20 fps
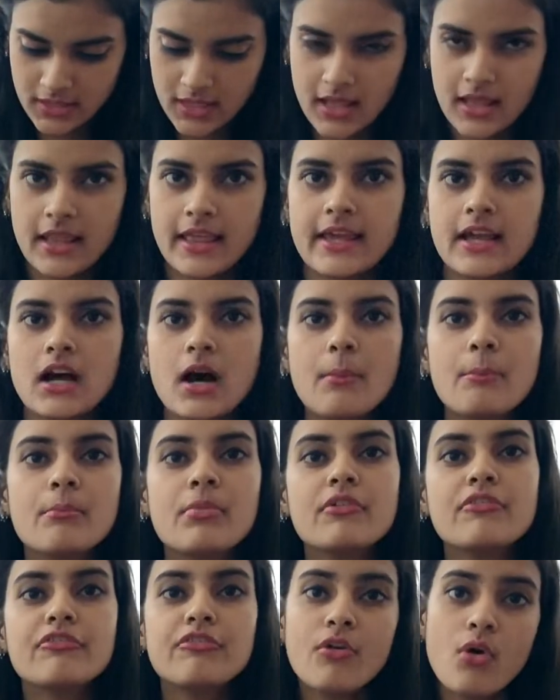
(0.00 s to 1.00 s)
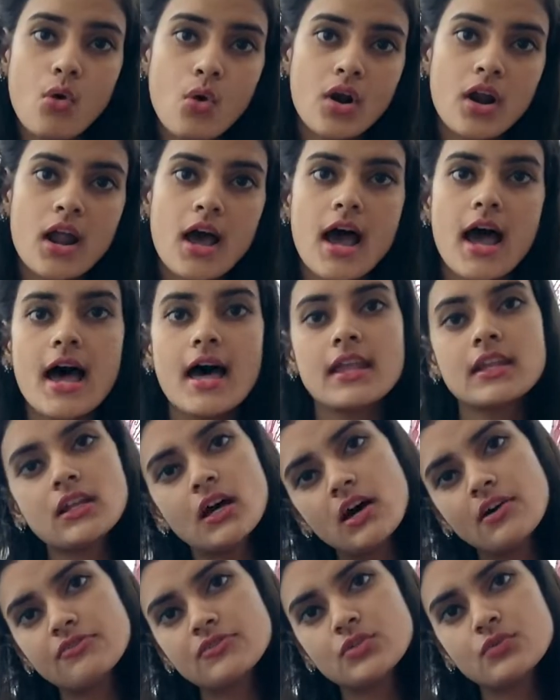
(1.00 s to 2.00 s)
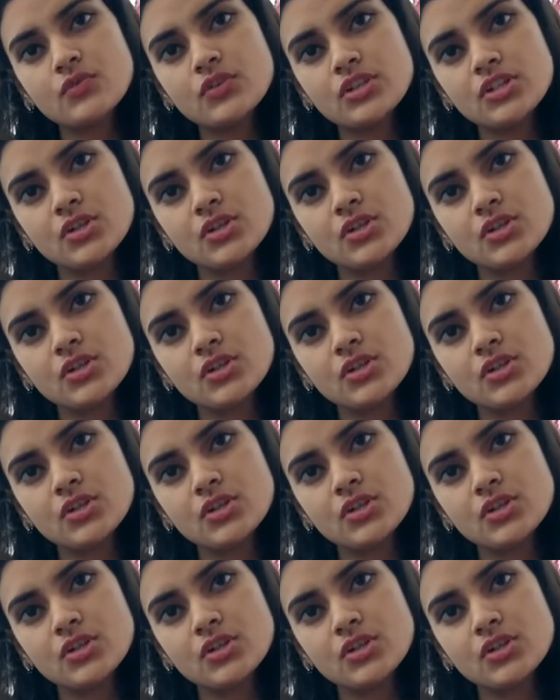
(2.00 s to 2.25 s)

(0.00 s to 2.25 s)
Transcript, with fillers: like a before and after video.